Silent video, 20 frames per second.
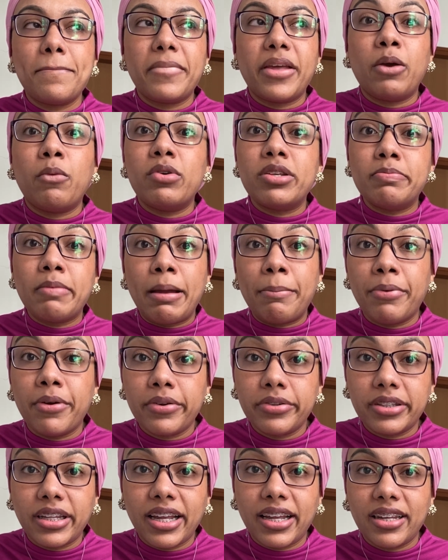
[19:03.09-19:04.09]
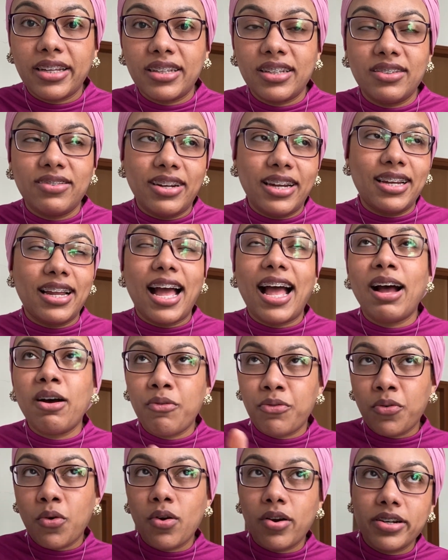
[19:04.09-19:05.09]
it was my birthday, right?
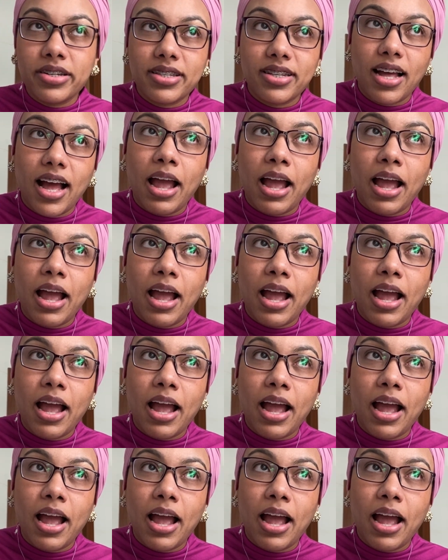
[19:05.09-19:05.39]
Of course,